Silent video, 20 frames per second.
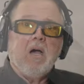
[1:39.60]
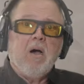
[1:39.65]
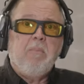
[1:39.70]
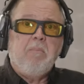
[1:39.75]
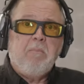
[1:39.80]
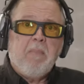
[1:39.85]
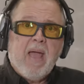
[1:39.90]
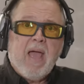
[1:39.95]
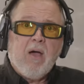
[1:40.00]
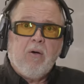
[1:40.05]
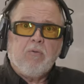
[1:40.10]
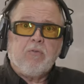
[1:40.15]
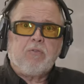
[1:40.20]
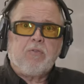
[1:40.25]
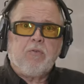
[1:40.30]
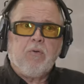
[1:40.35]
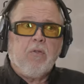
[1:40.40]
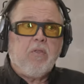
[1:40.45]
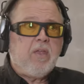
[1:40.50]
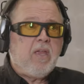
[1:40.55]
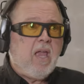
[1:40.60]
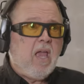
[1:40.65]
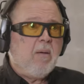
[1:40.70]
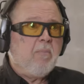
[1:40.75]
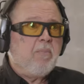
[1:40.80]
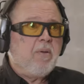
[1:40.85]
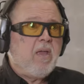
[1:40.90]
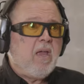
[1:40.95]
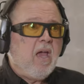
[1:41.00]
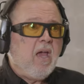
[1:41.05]
mounts for the
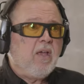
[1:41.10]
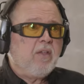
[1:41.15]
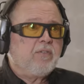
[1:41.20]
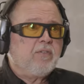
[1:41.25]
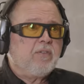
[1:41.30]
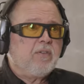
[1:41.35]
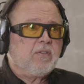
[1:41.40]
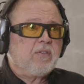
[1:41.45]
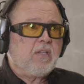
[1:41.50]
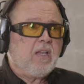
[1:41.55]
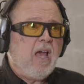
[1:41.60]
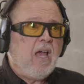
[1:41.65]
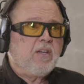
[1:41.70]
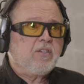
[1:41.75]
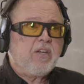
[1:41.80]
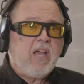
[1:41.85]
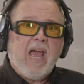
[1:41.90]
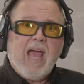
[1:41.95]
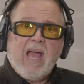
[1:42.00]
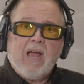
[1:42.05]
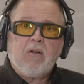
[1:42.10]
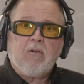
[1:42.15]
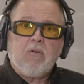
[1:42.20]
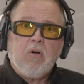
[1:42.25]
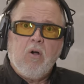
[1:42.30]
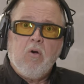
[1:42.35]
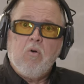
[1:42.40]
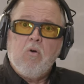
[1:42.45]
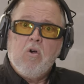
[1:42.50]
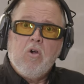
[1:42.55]
MPS slash
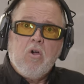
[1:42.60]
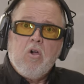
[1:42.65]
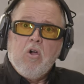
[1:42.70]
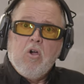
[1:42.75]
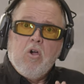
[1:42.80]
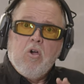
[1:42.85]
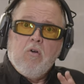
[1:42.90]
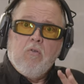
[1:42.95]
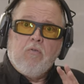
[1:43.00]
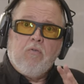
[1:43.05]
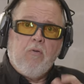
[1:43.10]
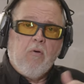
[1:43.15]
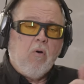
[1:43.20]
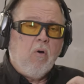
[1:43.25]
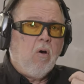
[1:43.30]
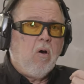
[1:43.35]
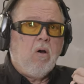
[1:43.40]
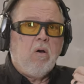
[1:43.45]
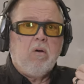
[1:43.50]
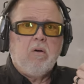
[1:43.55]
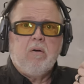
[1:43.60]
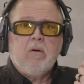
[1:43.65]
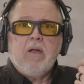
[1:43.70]
Acro for